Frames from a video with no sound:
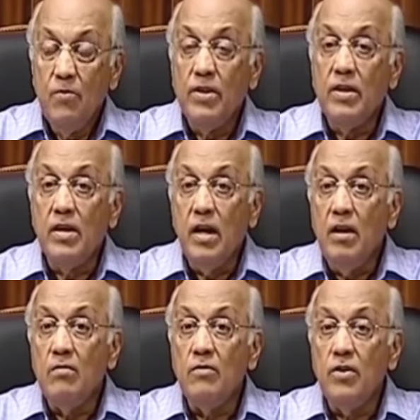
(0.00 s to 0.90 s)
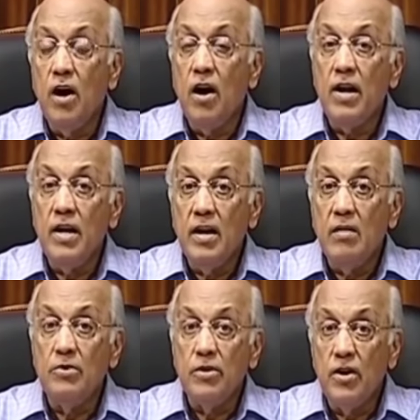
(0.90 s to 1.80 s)
when the kingdom of God had
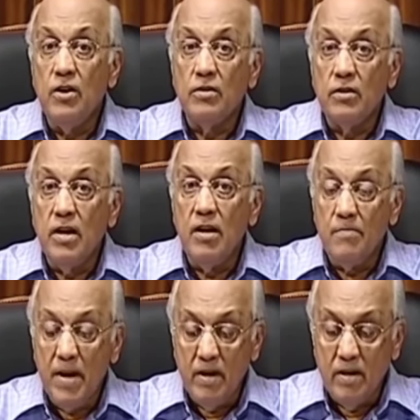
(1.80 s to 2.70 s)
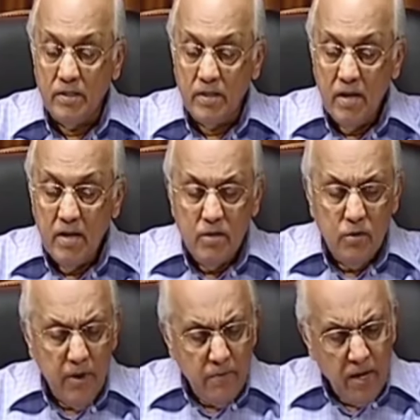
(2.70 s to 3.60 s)
come to earth on the day of Pentecost.
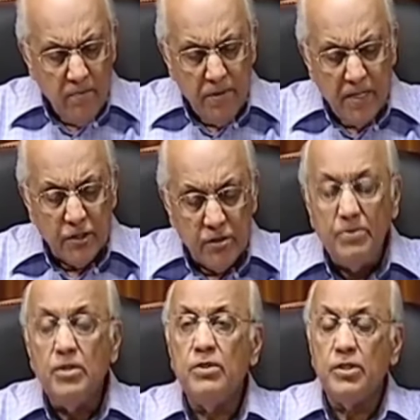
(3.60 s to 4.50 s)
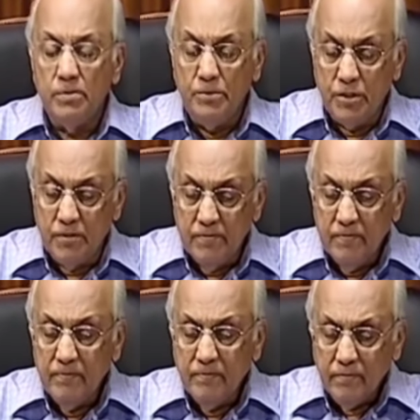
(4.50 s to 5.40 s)
So when we compare scripture with scripture,
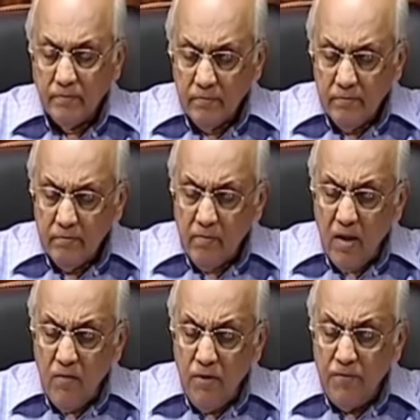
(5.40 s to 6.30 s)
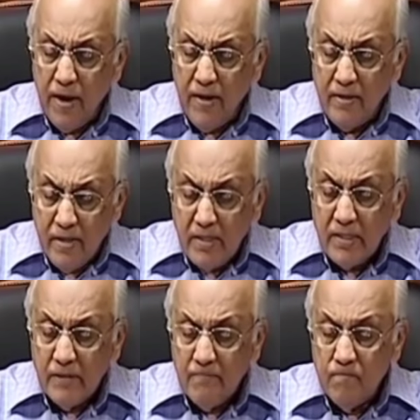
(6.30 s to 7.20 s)
we find
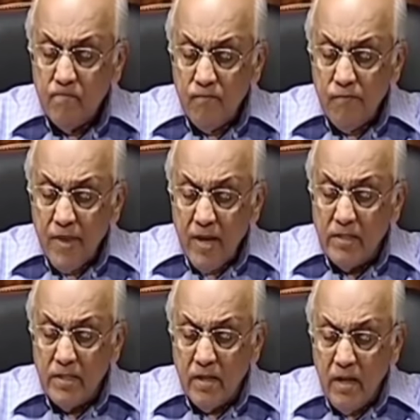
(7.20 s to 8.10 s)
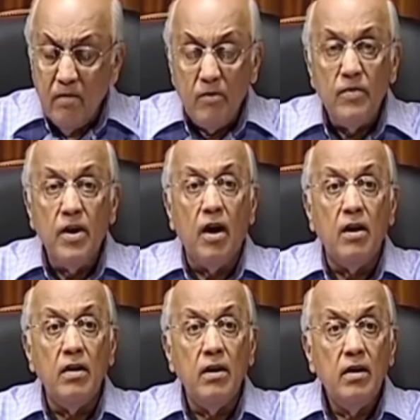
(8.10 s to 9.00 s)
this is the kingdom of
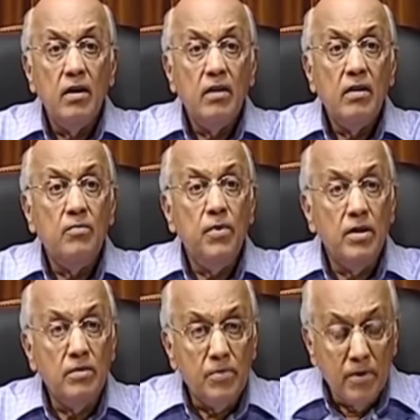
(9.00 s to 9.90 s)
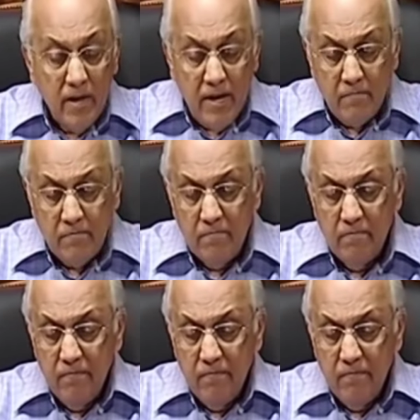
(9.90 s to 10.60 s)
God that we are to proclaim.